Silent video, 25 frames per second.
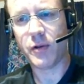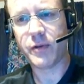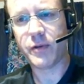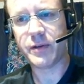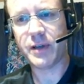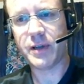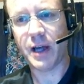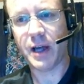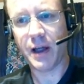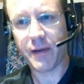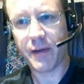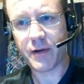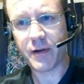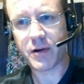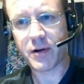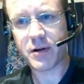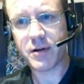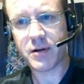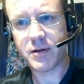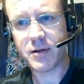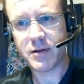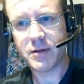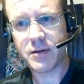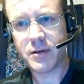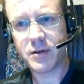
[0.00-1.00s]
the other
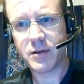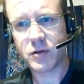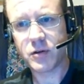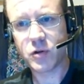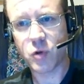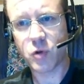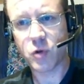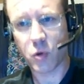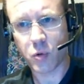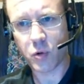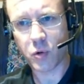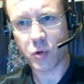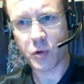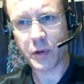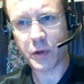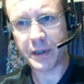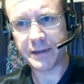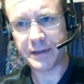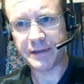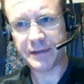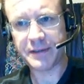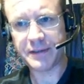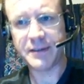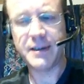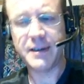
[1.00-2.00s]

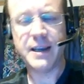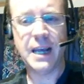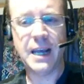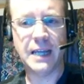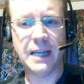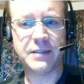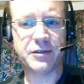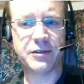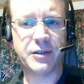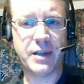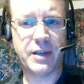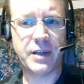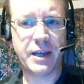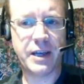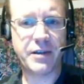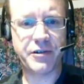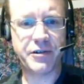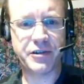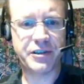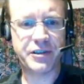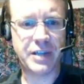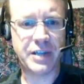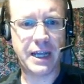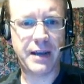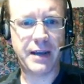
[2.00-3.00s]
coins, and so now you're
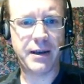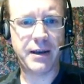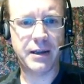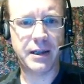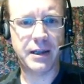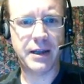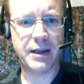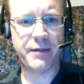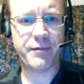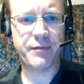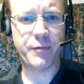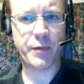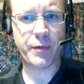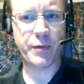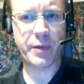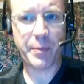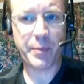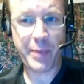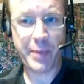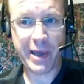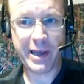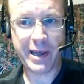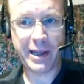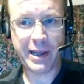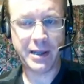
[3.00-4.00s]
just left with the
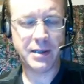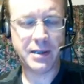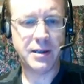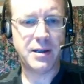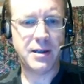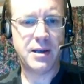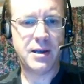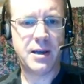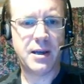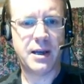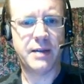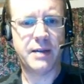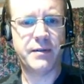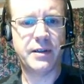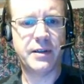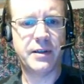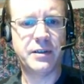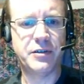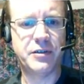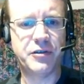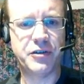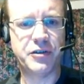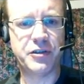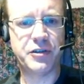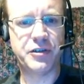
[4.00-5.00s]
penny. And then
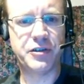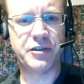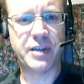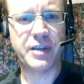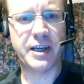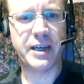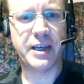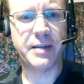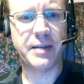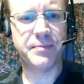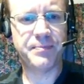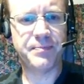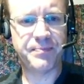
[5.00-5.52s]
you just say